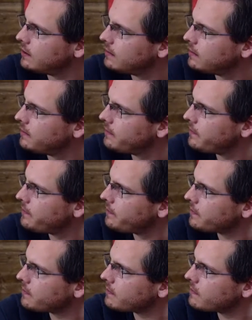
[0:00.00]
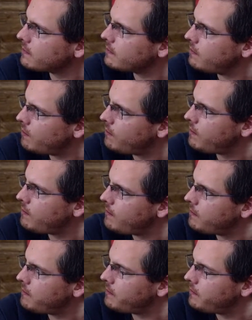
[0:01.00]

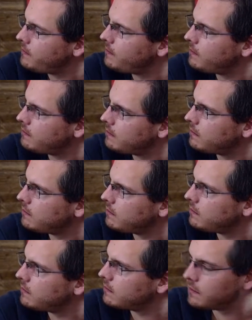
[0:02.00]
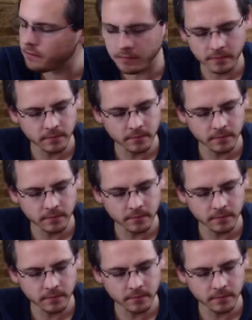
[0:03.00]
The person shown says nothing.